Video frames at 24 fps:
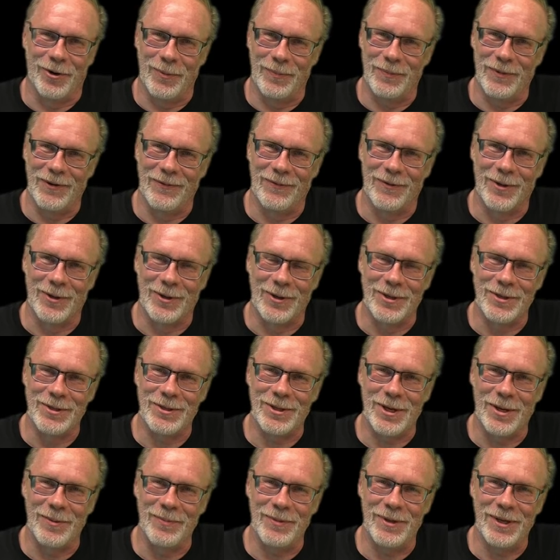hope you've learned
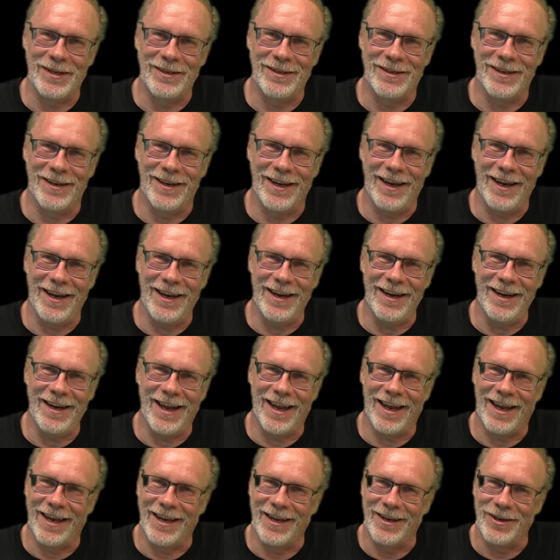something today,
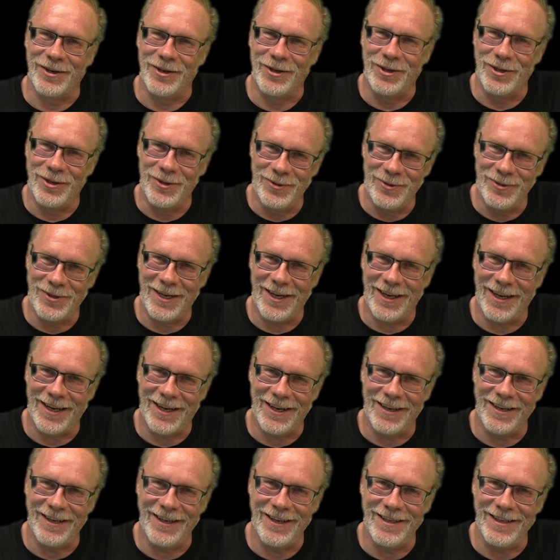and you take it